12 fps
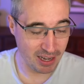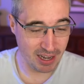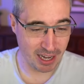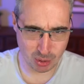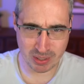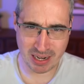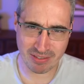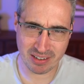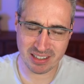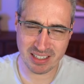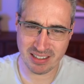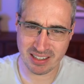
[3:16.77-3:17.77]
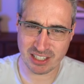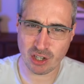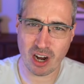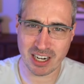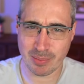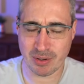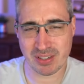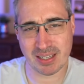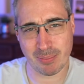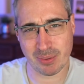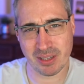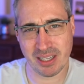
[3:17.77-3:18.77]
which were definitely like talked about
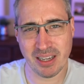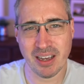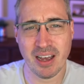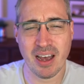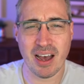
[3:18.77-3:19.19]
separately.